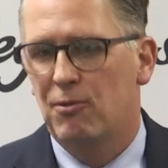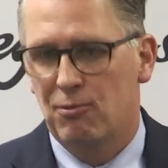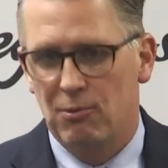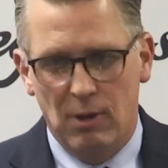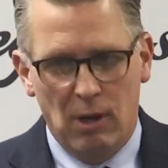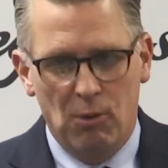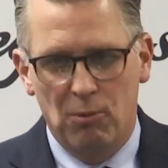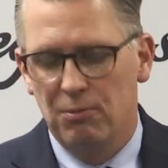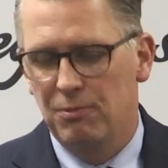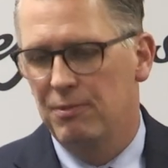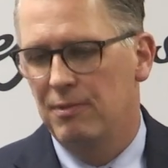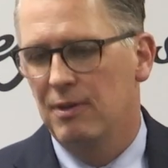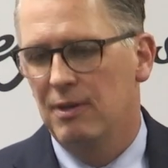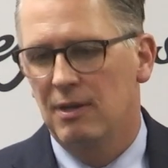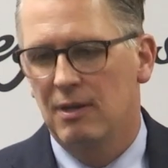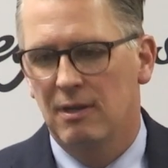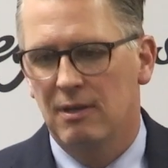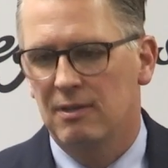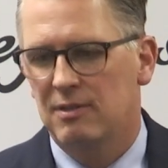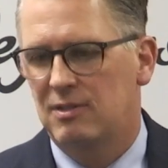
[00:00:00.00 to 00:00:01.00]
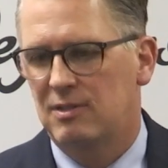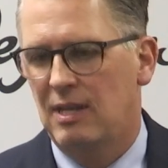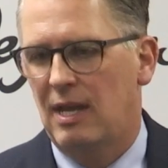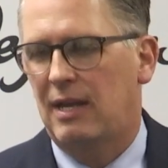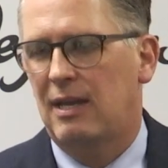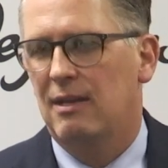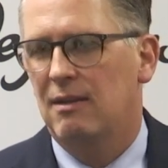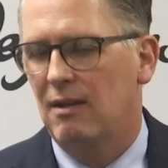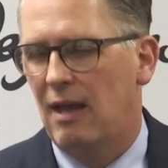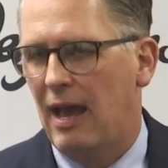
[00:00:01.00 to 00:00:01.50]
throughout the
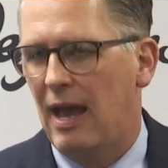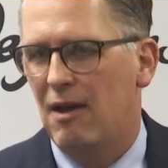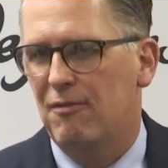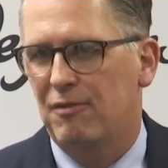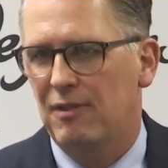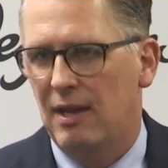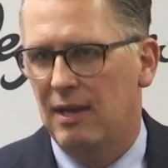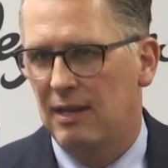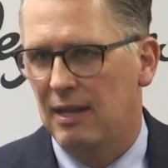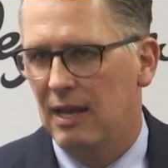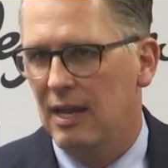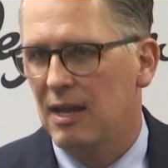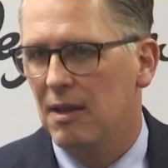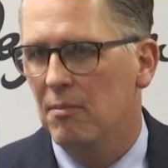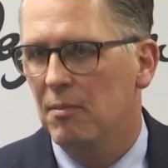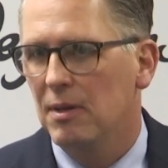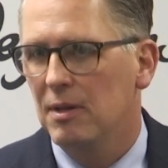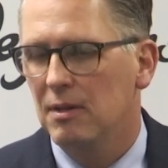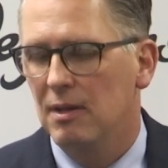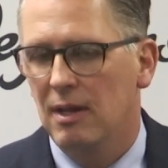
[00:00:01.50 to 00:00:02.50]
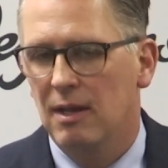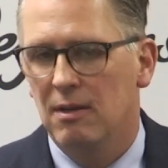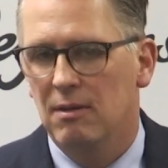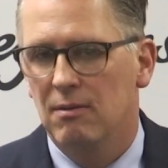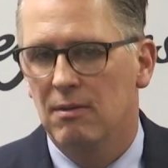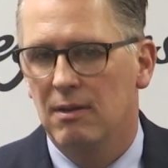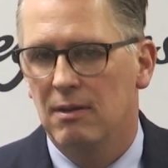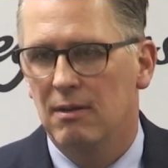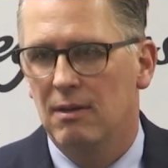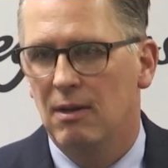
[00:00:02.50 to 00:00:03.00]
second half of that game, and,
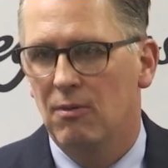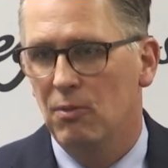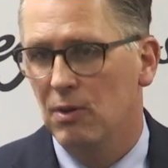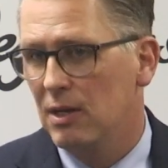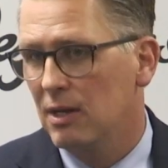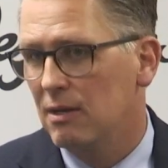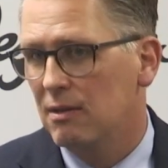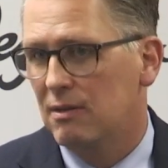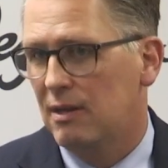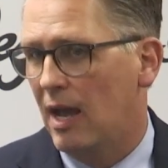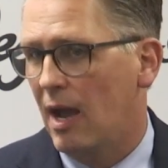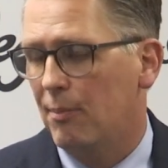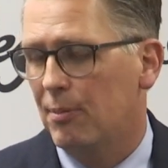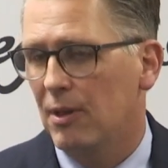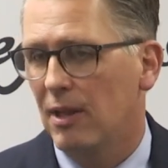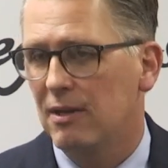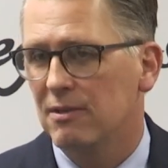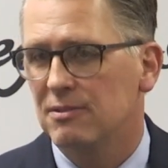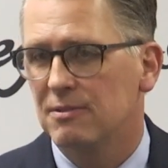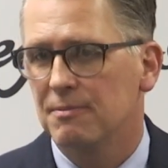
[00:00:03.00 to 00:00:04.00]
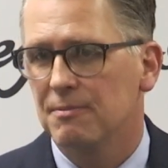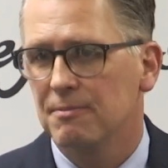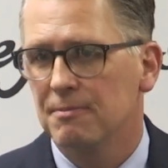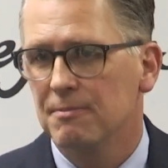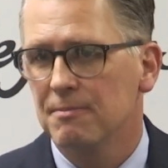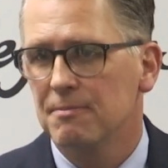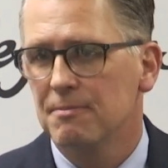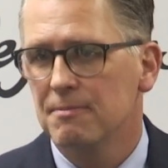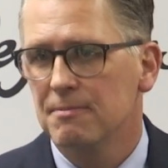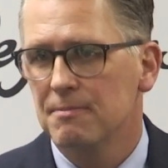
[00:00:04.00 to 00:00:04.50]
and, and we didn't capitalize.
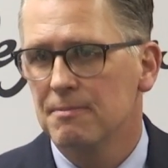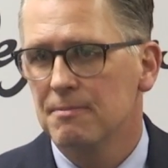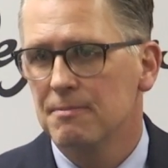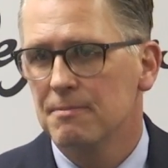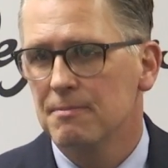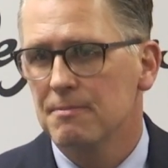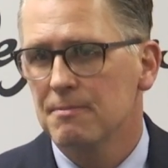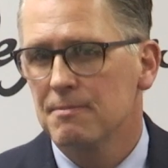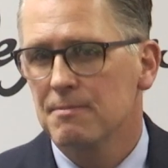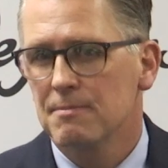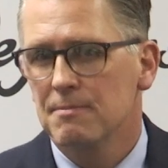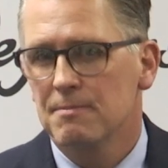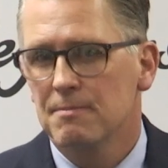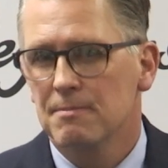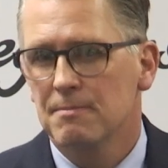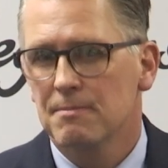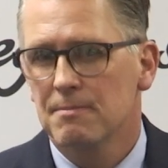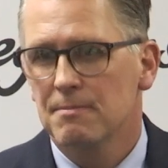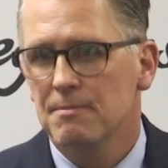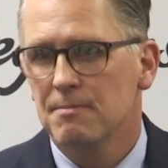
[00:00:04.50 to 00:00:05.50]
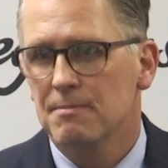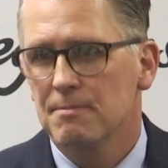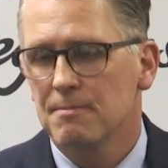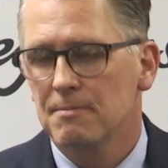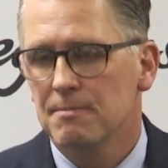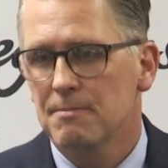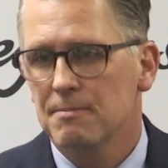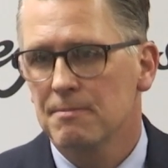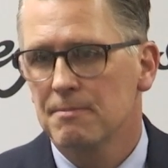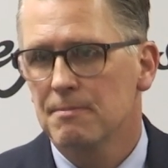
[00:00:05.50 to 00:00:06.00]
You talked uh, this
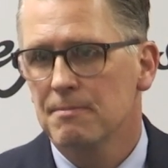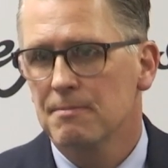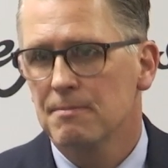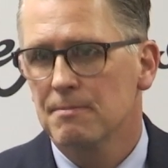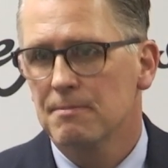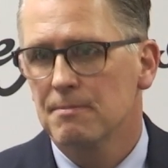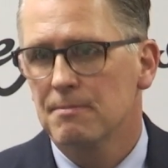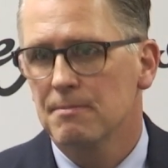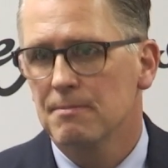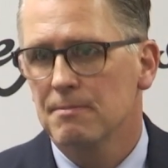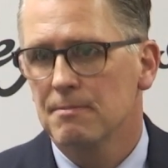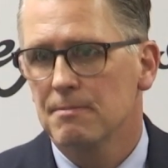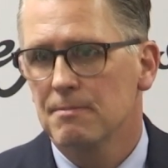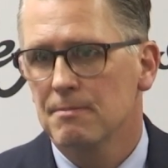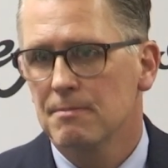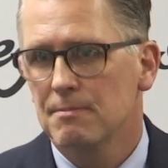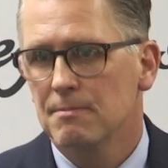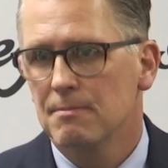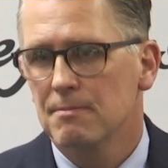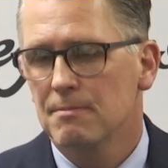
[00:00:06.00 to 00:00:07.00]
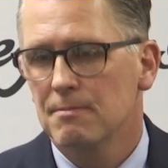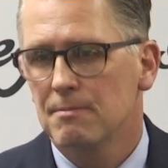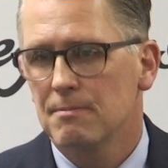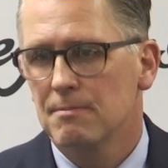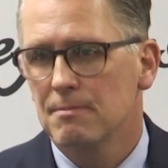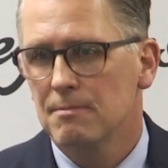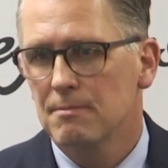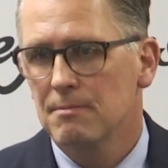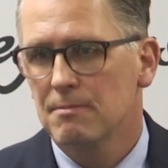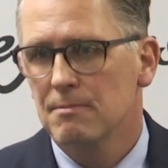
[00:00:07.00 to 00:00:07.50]
morning about shots, and you weren't
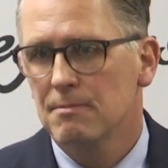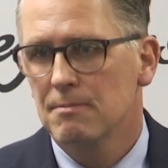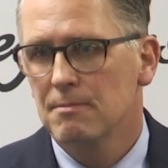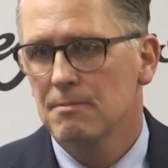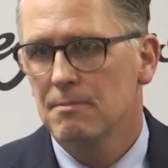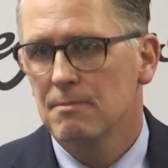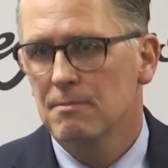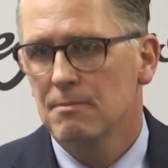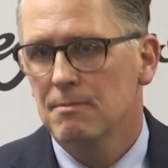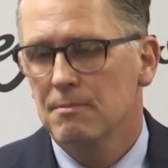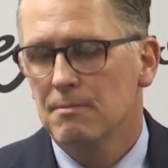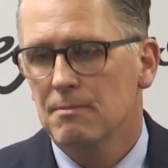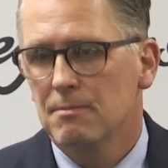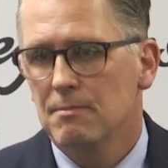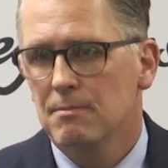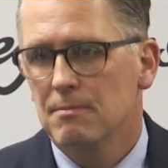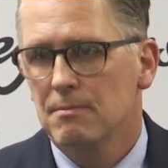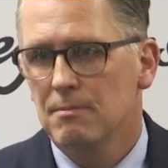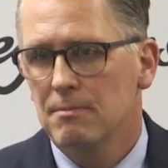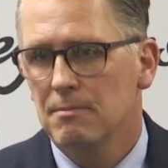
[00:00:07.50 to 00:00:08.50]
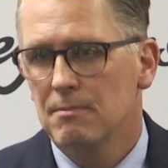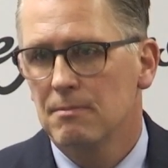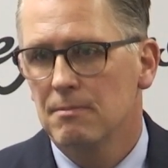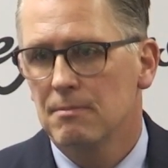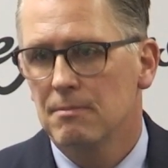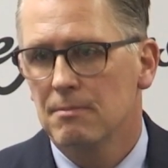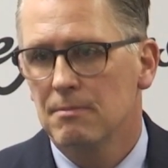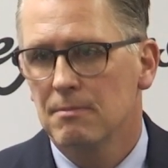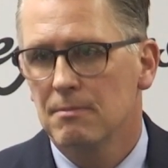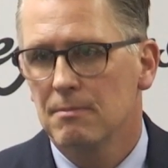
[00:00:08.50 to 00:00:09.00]
in love with the volume
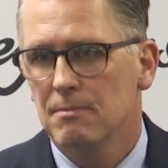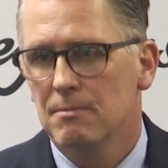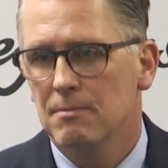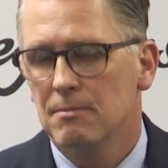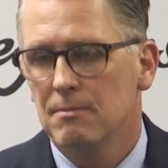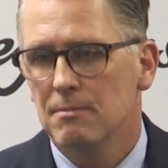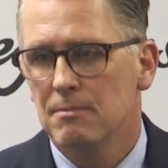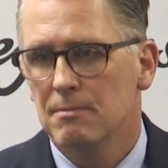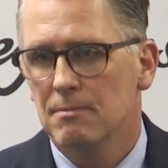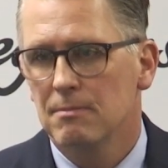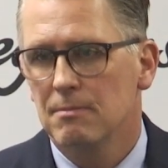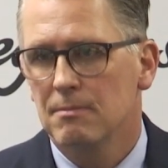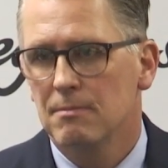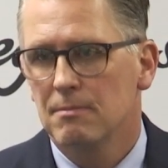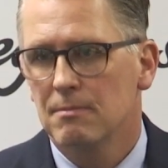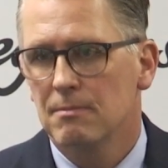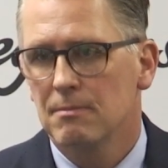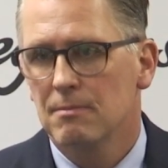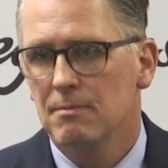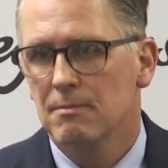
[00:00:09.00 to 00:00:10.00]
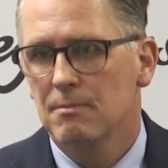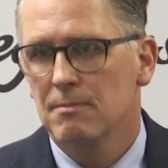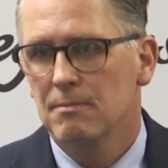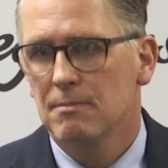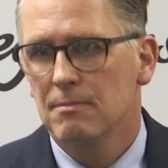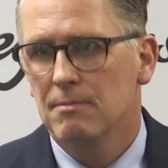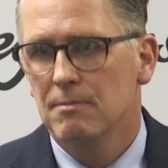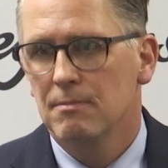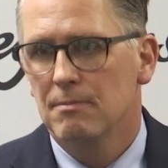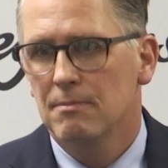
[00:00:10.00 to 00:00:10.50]
coming toward your goal.
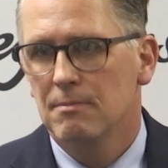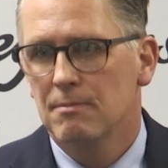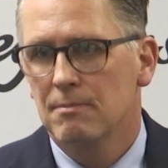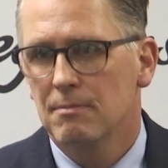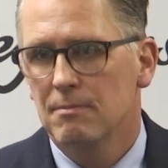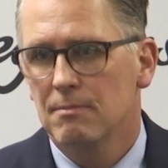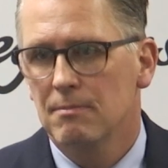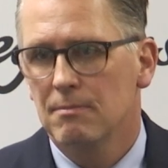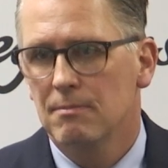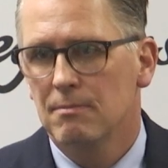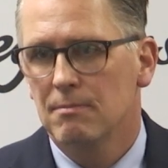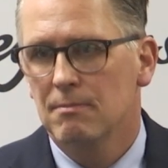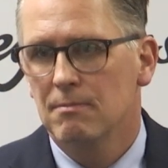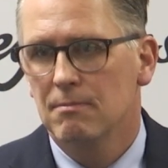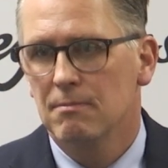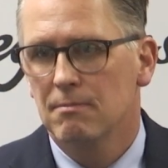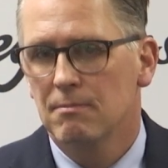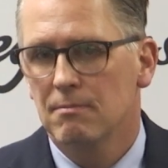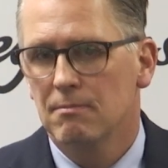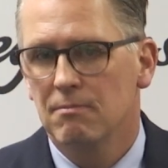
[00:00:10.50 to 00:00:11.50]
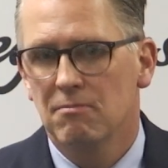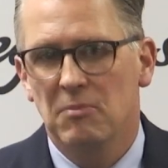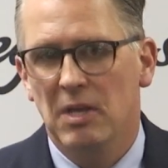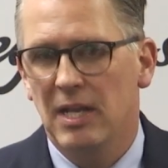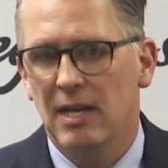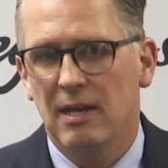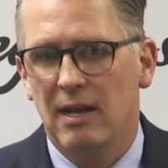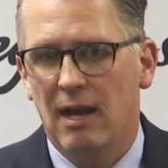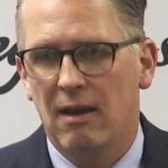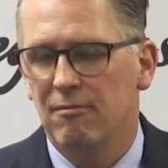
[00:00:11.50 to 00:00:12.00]
What did you see tonight? They
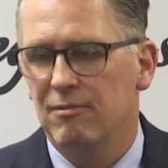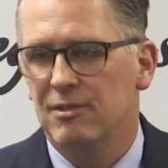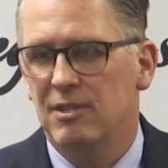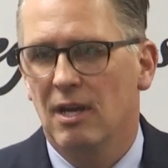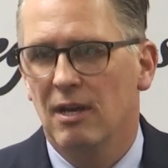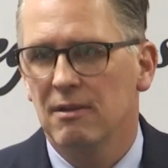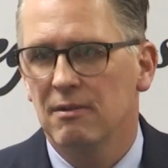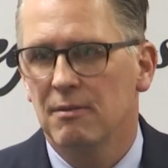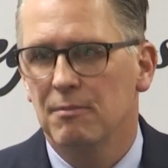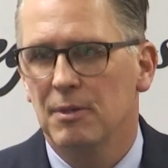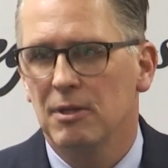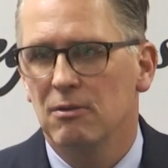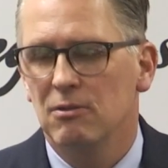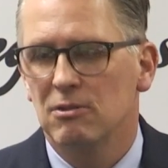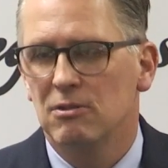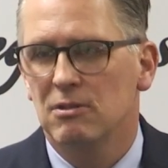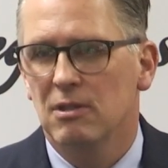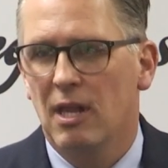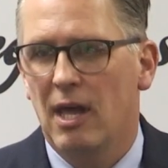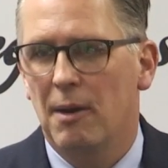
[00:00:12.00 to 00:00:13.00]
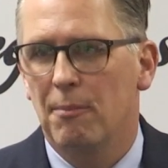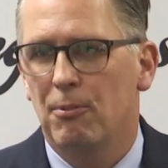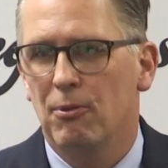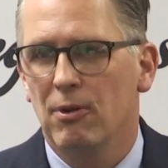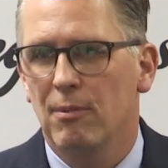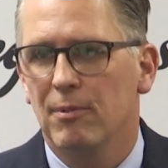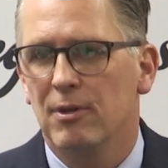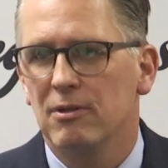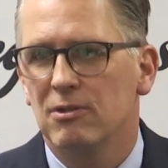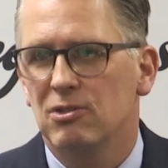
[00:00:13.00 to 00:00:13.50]
didn't have a ton. I mean, it was a lot of
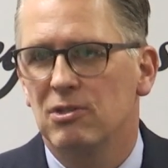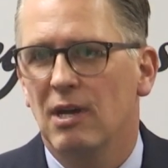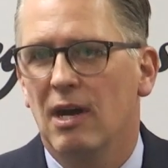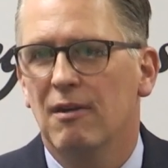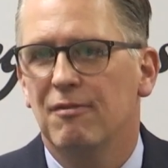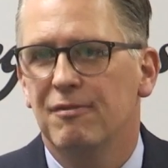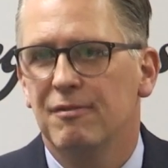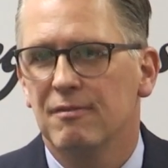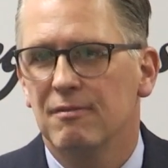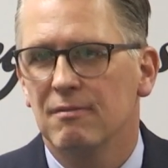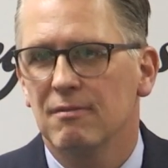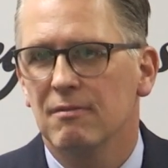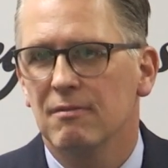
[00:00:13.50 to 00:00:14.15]
perimeter stuff.